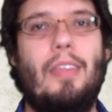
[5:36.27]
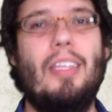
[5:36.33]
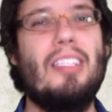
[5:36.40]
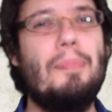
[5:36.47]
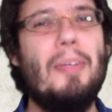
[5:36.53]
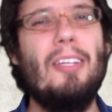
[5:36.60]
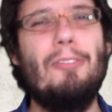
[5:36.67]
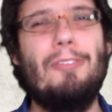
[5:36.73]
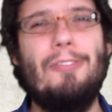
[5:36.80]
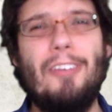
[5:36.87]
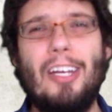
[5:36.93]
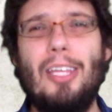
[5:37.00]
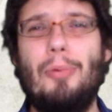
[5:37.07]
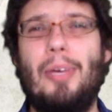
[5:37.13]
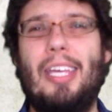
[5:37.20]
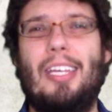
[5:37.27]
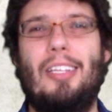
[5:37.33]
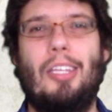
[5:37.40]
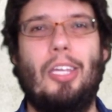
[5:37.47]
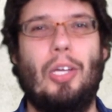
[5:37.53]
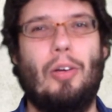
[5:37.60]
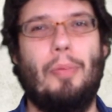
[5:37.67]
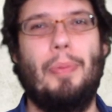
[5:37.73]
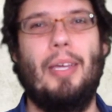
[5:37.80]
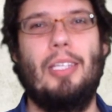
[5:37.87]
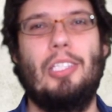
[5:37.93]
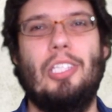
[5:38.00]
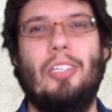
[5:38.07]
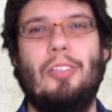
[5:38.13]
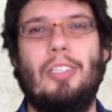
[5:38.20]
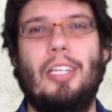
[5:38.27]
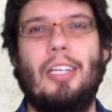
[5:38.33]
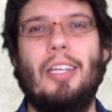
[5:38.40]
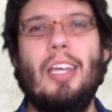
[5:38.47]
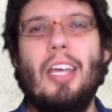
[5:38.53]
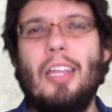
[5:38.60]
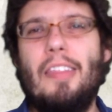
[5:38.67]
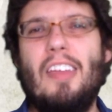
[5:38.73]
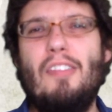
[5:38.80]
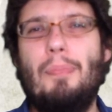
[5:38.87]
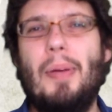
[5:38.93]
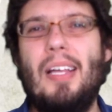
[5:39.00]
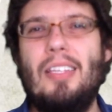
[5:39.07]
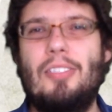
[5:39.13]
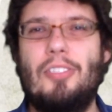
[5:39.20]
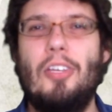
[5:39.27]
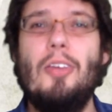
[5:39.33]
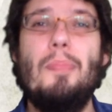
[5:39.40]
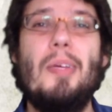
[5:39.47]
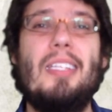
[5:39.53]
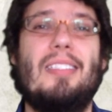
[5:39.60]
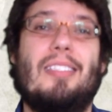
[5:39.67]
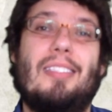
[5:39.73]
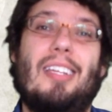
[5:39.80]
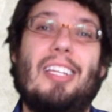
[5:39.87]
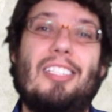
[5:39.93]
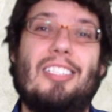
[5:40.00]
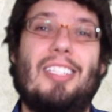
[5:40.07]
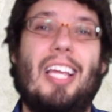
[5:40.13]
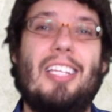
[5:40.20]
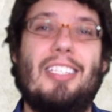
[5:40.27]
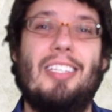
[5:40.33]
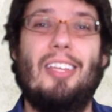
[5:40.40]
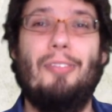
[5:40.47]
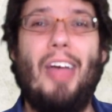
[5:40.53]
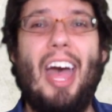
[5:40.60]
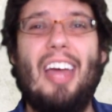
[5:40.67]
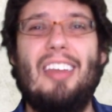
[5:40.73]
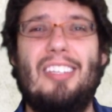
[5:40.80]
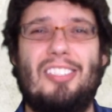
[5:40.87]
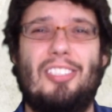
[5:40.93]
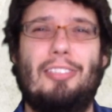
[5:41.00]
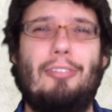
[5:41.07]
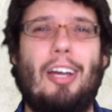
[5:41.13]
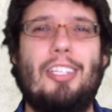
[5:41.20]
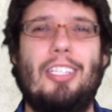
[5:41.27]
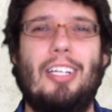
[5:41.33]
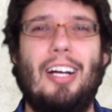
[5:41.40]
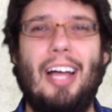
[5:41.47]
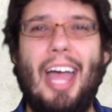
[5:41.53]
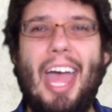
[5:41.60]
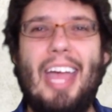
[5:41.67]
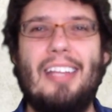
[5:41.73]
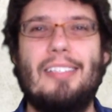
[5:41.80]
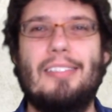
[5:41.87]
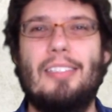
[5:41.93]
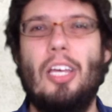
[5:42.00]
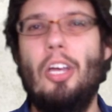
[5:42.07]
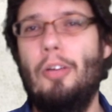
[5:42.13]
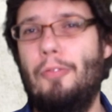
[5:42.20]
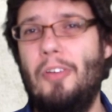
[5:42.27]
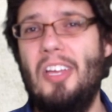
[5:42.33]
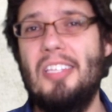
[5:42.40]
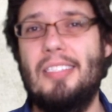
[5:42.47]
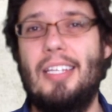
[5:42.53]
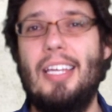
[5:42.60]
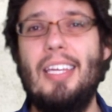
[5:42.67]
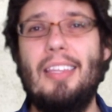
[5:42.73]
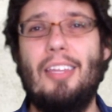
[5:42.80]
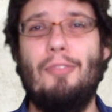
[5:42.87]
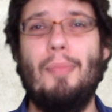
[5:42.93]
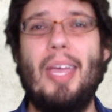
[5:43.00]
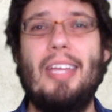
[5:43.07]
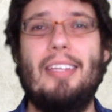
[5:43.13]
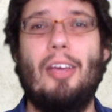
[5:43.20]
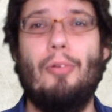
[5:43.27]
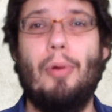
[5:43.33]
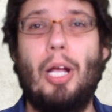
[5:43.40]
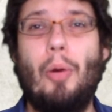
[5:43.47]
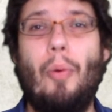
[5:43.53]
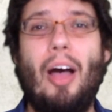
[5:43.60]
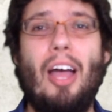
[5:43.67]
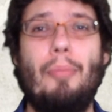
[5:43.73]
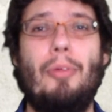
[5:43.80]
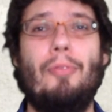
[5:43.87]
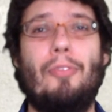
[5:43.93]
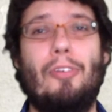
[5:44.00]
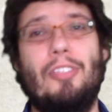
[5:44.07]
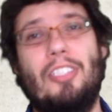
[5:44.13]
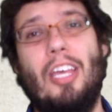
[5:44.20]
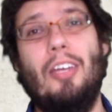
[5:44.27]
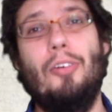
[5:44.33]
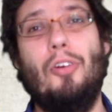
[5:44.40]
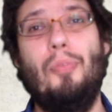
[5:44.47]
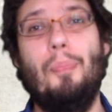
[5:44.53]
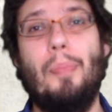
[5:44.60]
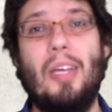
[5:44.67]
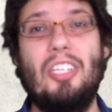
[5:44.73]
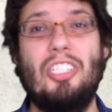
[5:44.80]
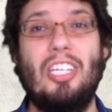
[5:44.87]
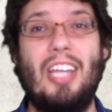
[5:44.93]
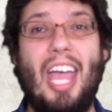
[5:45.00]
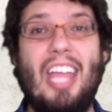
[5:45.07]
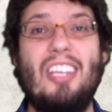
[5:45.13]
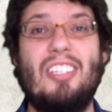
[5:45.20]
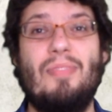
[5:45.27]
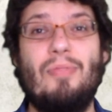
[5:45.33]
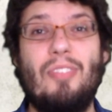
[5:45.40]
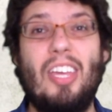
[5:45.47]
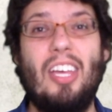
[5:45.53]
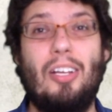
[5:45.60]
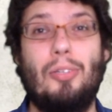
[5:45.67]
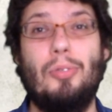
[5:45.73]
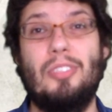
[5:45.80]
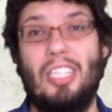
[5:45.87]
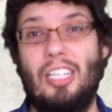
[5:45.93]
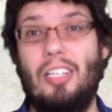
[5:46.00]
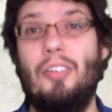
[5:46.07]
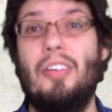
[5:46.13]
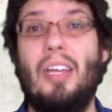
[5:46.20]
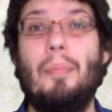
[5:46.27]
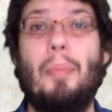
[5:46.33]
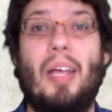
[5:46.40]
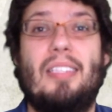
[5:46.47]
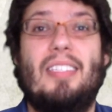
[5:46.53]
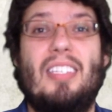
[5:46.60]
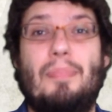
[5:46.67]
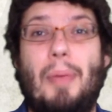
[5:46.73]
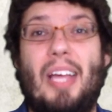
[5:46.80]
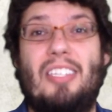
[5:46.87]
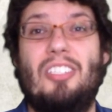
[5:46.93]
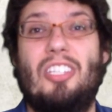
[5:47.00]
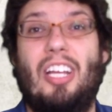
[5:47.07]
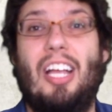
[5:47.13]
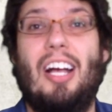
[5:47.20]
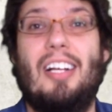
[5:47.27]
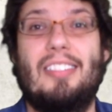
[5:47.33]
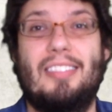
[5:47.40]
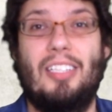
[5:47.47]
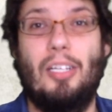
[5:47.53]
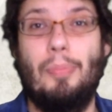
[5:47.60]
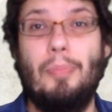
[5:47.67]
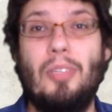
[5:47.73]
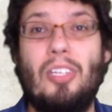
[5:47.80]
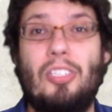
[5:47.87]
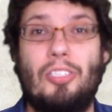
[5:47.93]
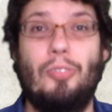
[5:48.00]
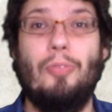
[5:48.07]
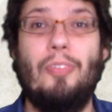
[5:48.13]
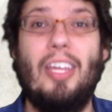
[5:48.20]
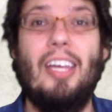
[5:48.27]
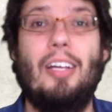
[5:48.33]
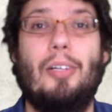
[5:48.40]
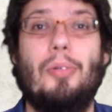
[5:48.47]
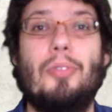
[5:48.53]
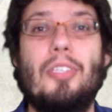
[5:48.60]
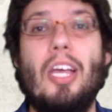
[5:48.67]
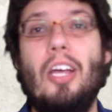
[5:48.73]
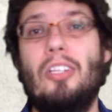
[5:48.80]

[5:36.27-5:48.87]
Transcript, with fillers: It's been a funny week in the European Union. They've passed two pieces of legislation that's had us scratching our heads. Firstly, they've made it a requirement for internal combustion engine vehicles, including buses, passenger cars and commercial vehicles,